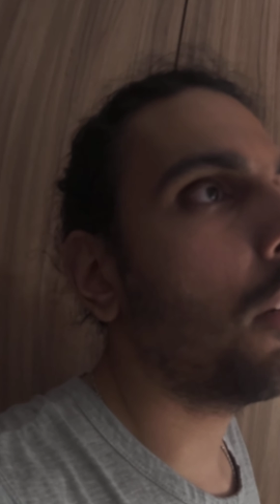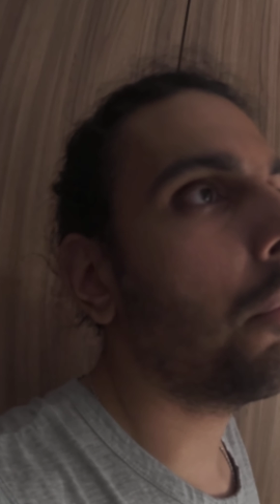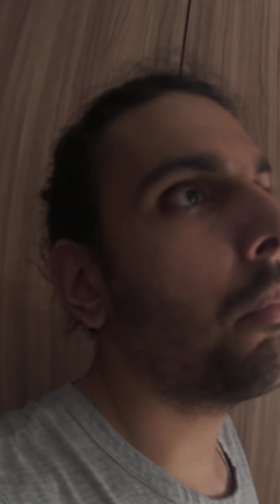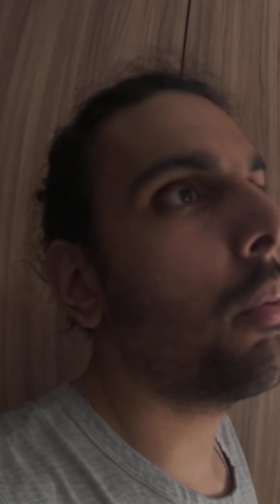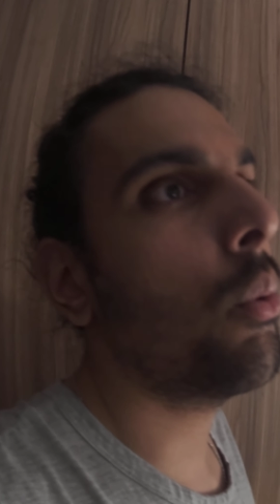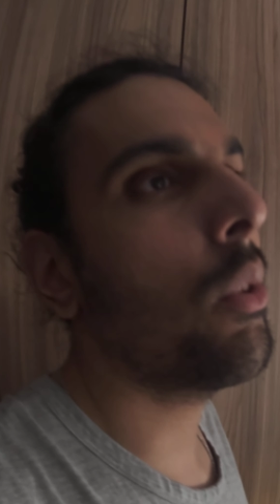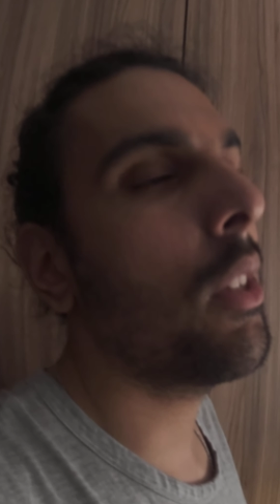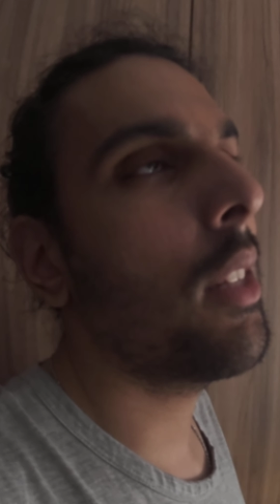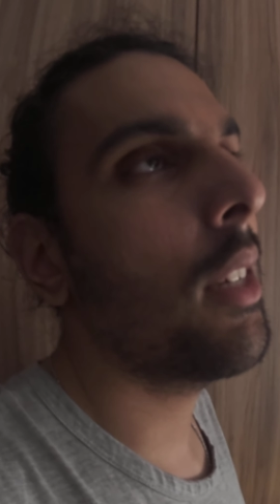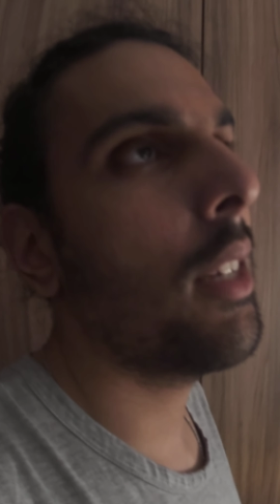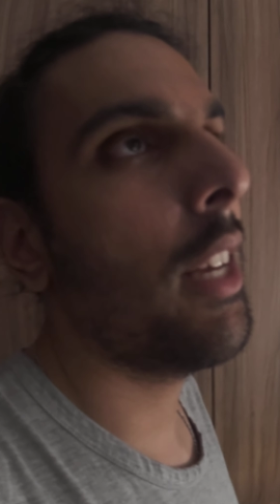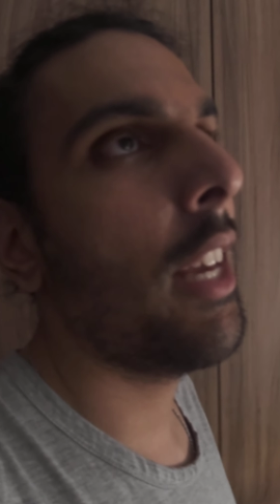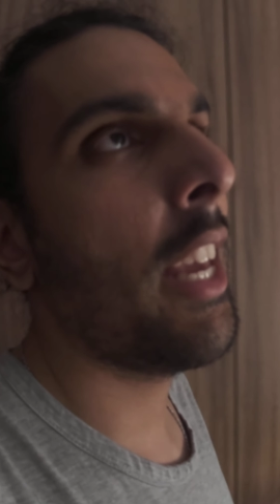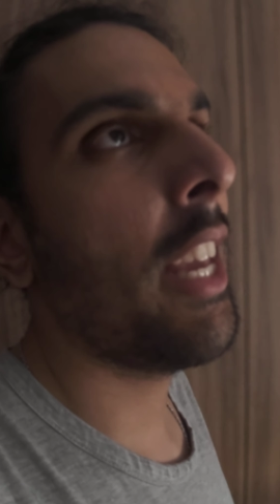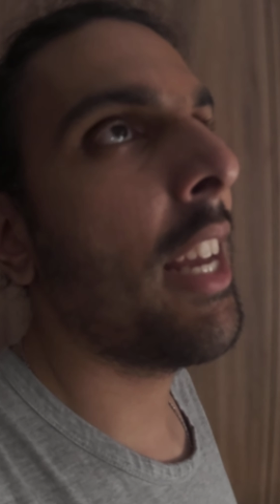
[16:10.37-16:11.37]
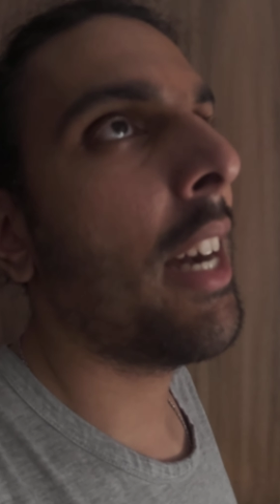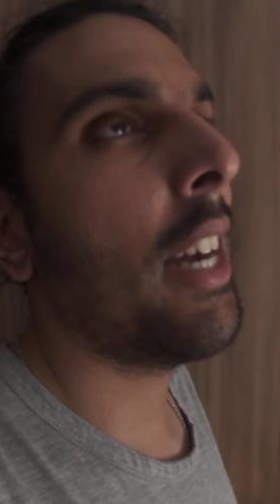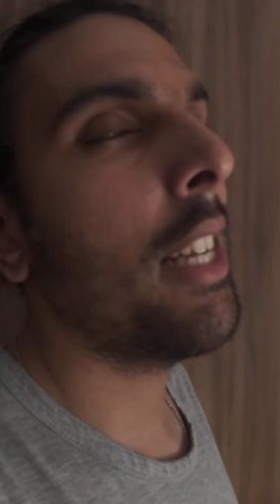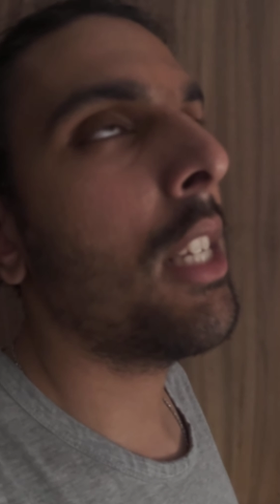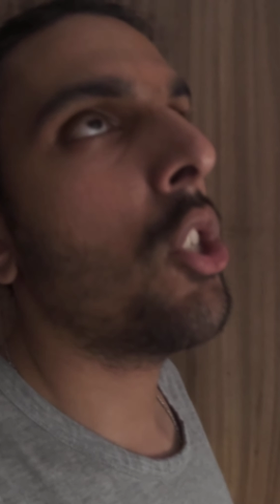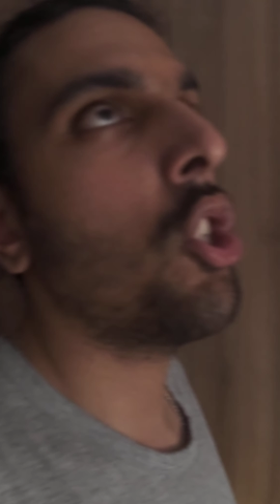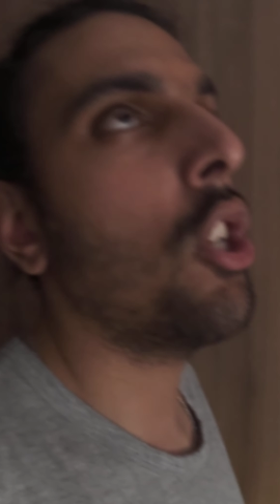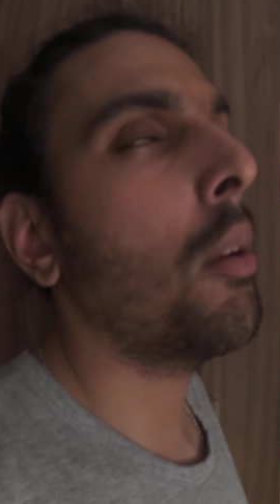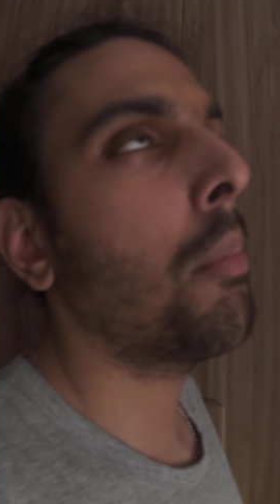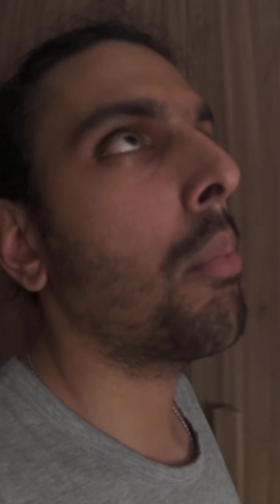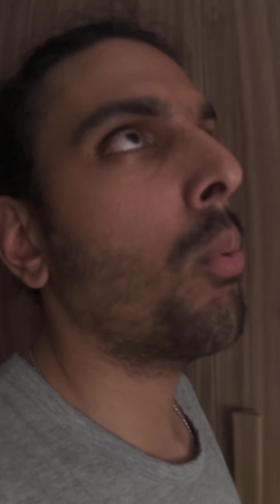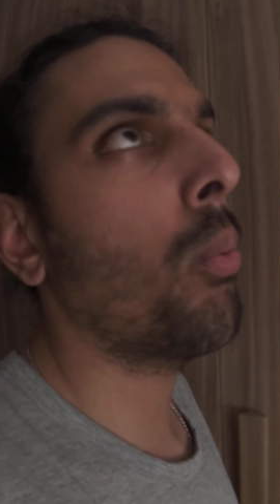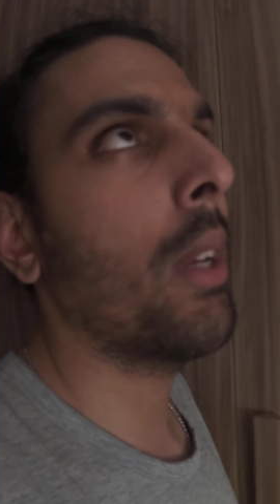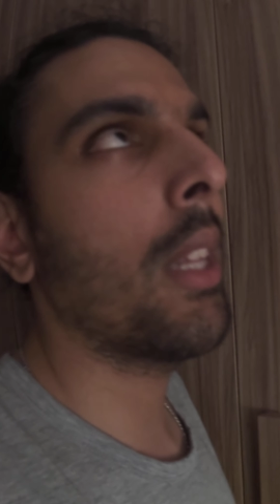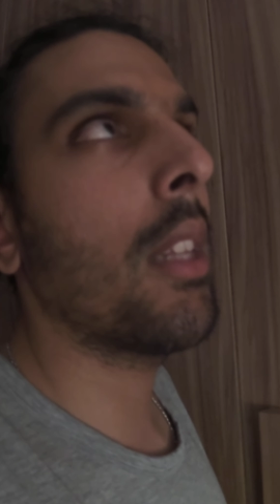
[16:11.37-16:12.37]
put the AI chip
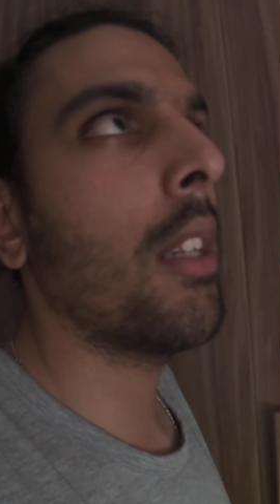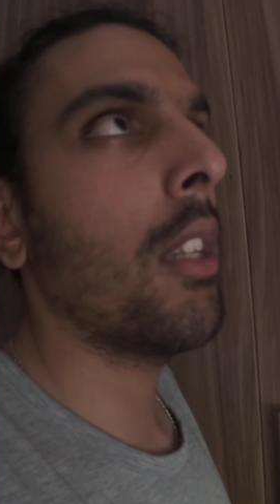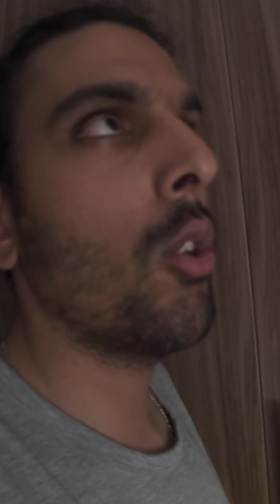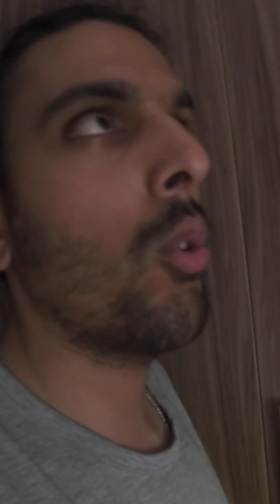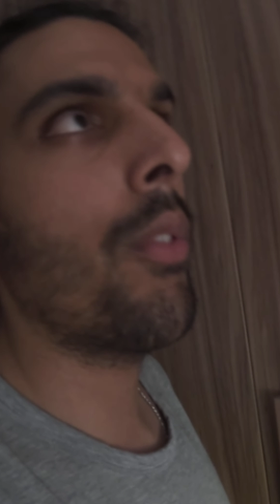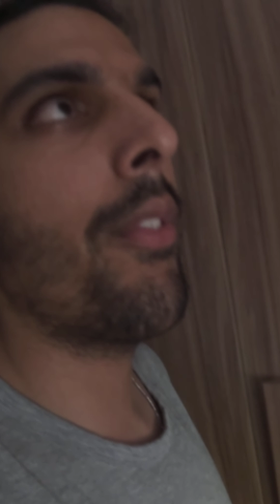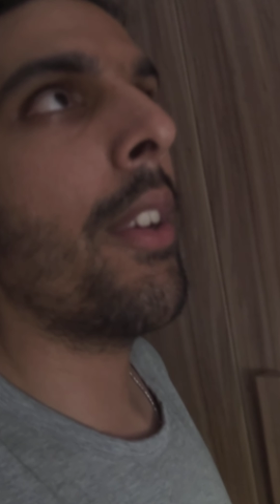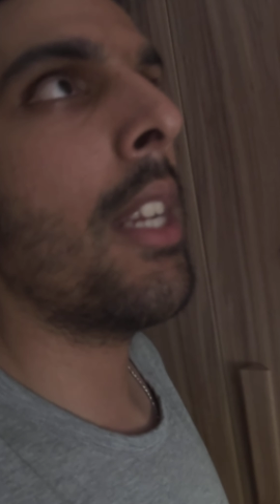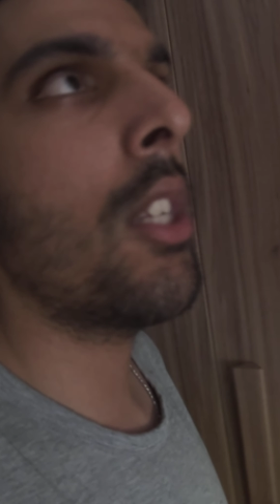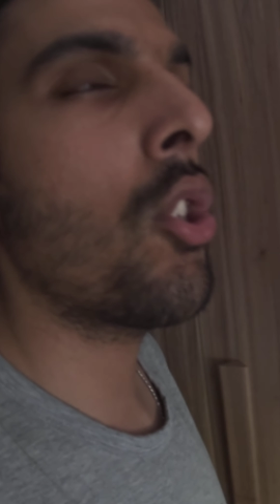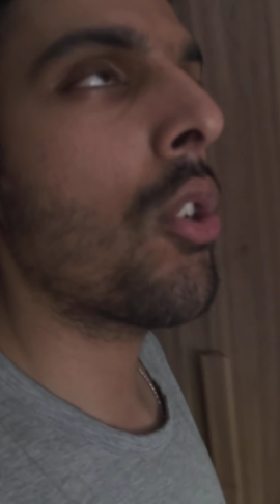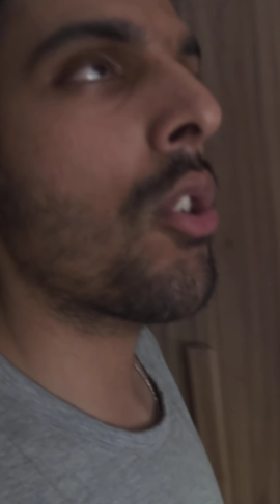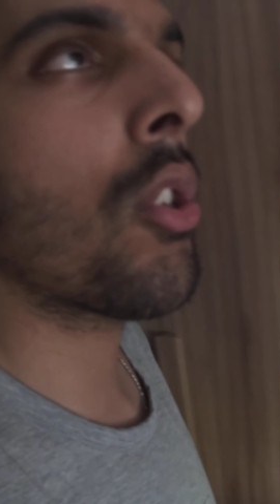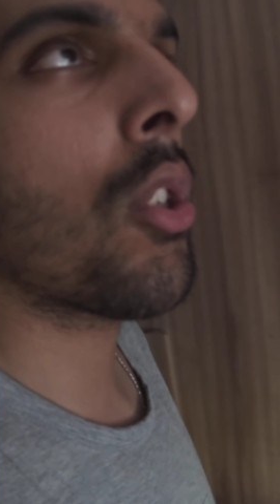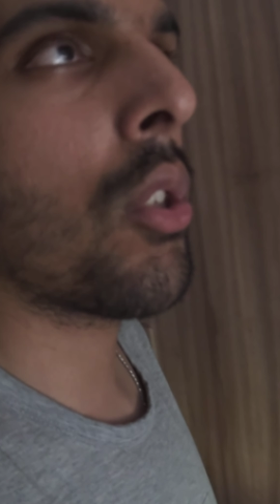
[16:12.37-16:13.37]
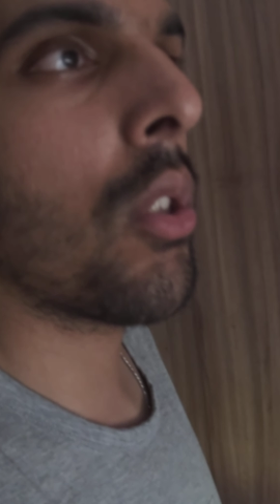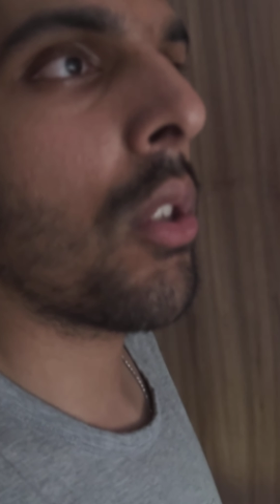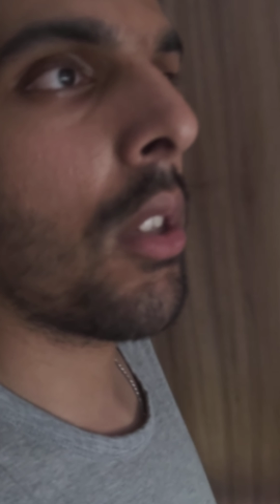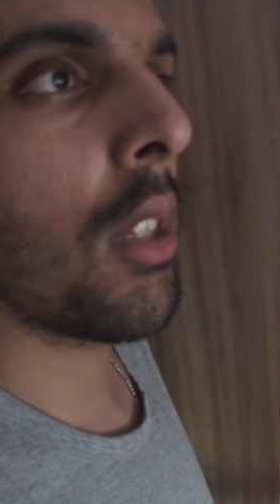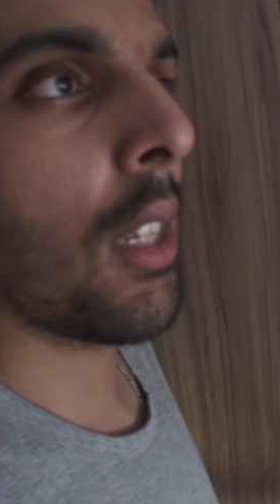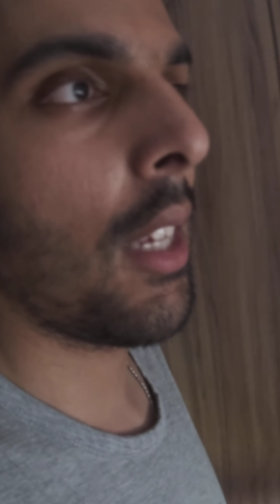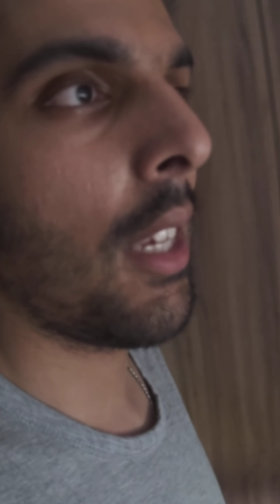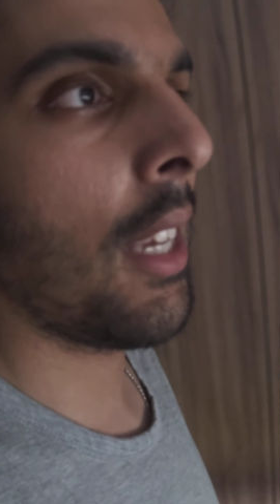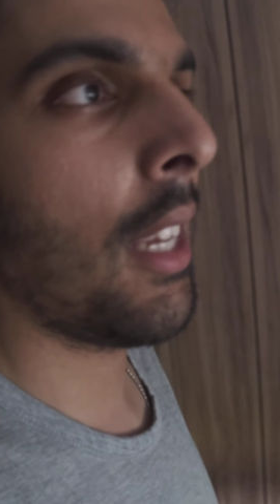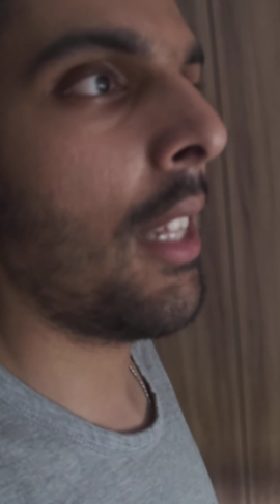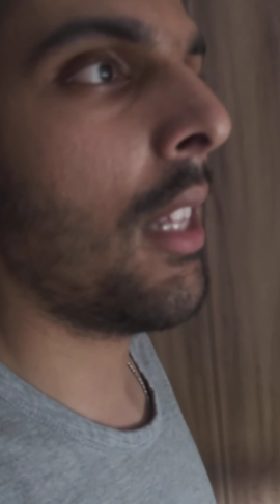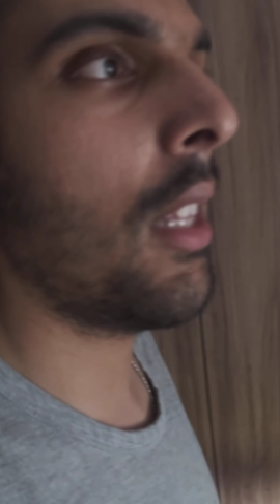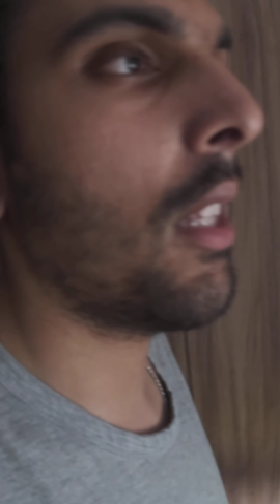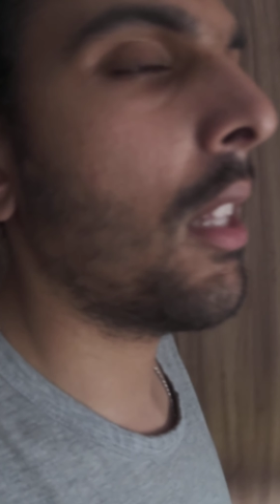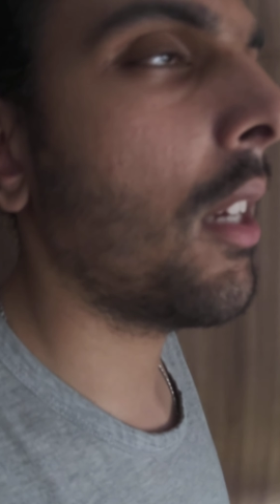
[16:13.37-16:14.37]
with the new features
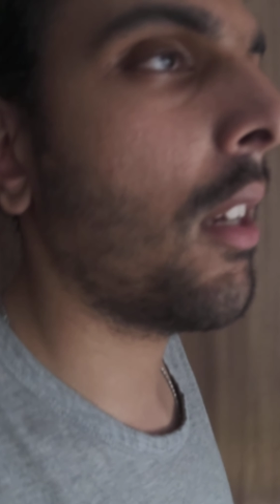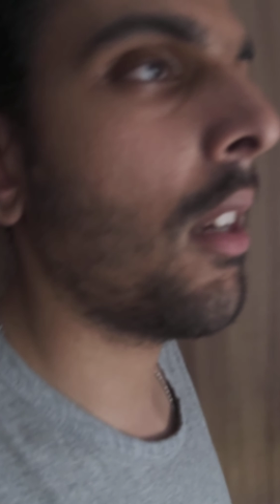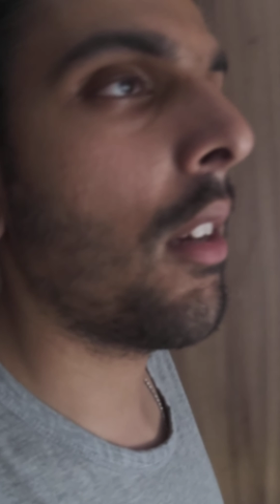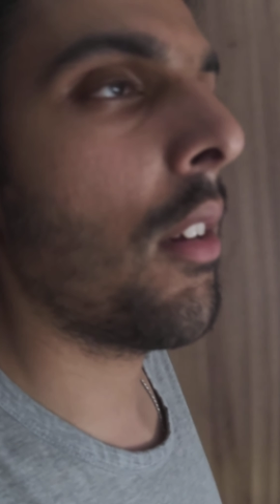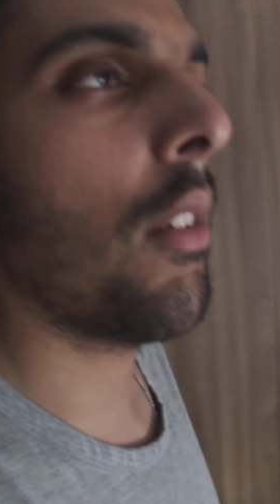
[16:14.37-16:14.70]
in the